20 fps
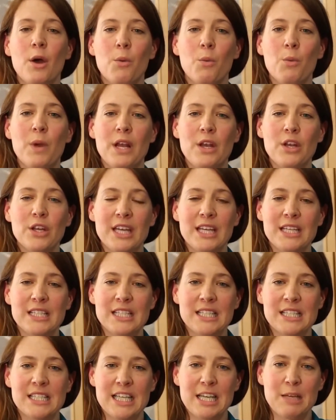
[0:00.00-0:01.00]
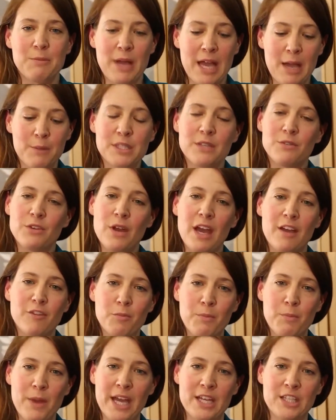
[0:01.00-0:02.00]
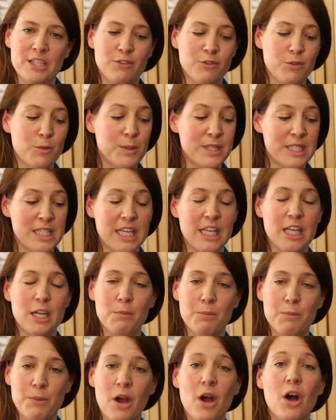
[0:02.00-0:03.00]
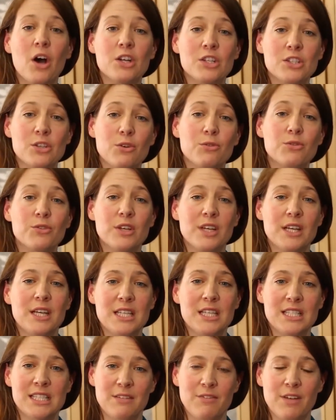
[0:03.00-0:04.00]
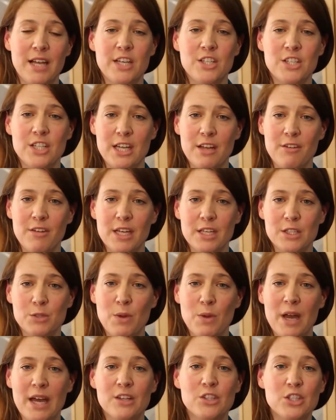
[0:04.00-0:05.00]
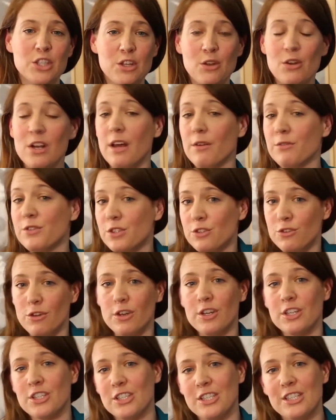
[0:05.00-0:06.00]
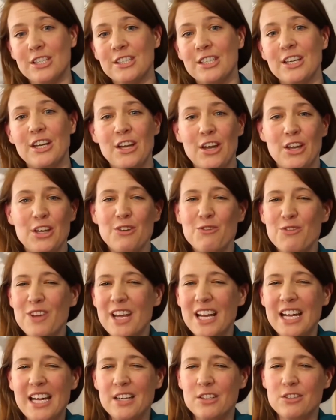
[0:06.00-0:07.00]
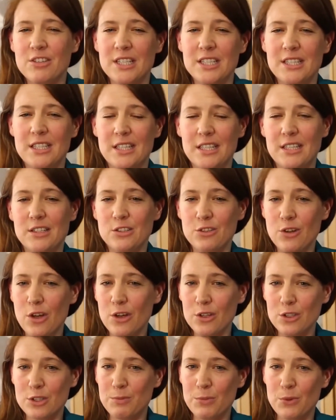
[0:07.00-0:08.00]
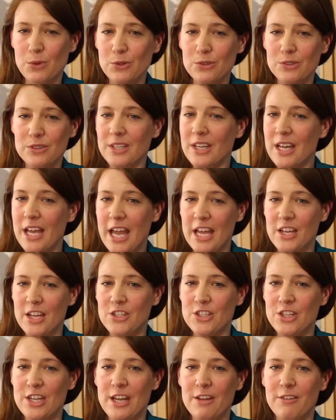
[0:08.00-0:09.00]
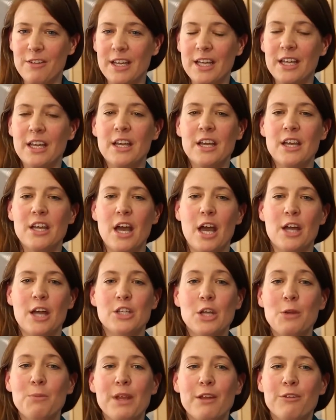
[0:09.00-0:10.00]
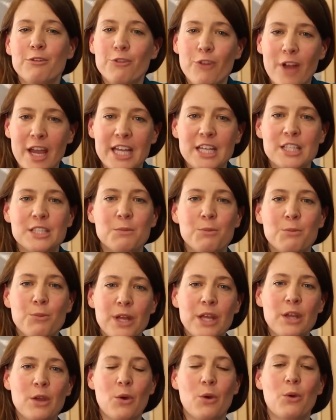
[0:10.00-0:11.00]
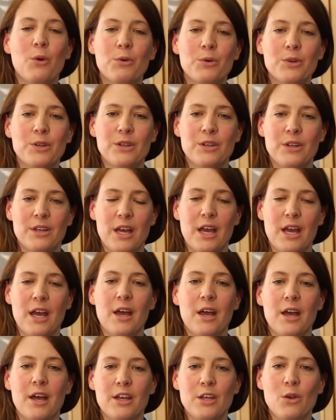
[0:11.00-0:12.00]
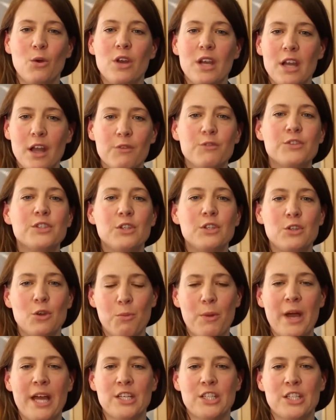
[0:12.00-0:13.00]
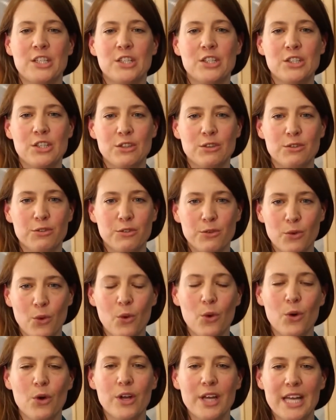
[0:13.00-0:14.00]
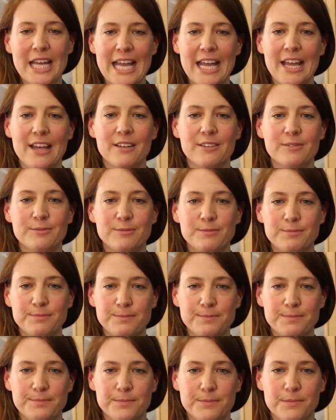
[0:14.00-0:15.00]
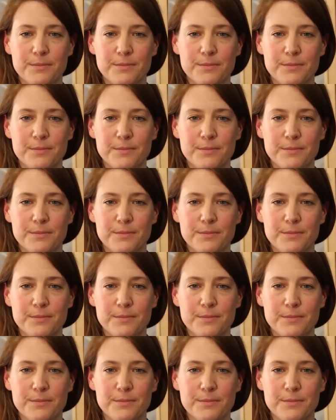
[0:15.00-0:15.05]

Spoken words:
We're looking to see perhaps if you have a passion for a particular part of civil engineering as well. Do you love structures? Are you really interested in transport engineering? Don't be afraid to bring your loves and your passions to the fore here.